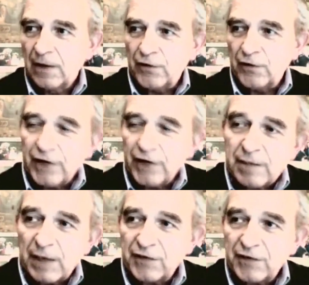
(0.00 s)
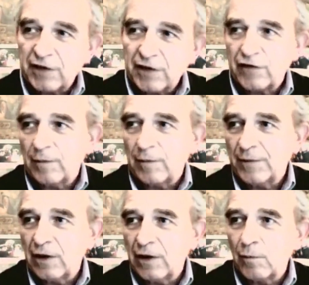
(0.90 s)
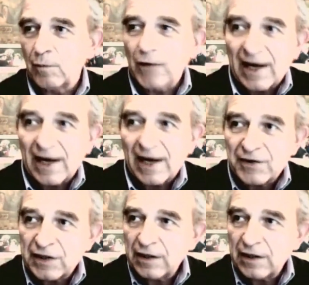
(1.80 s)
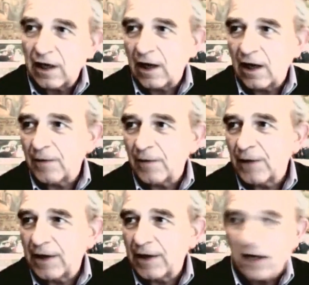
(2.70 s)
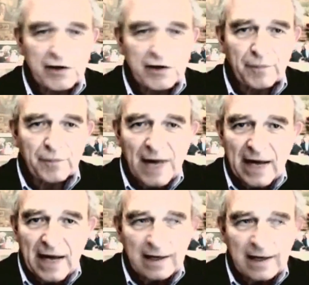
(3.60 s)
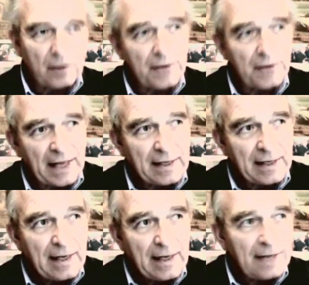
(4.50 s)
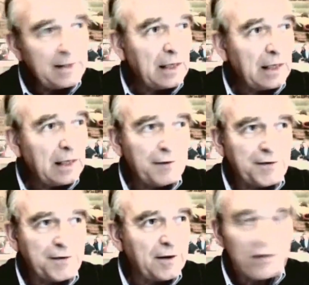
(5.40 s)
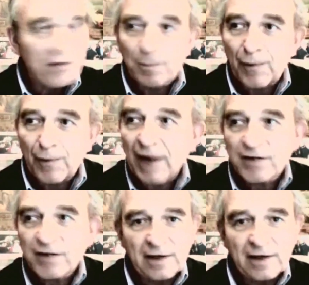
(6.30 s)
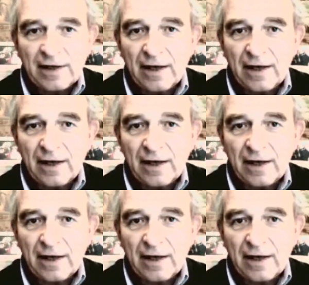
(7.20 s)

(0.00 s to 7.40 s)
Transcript: the very basics, from morality, the nature of man, and all that, and then all of a sudden, surprisingly,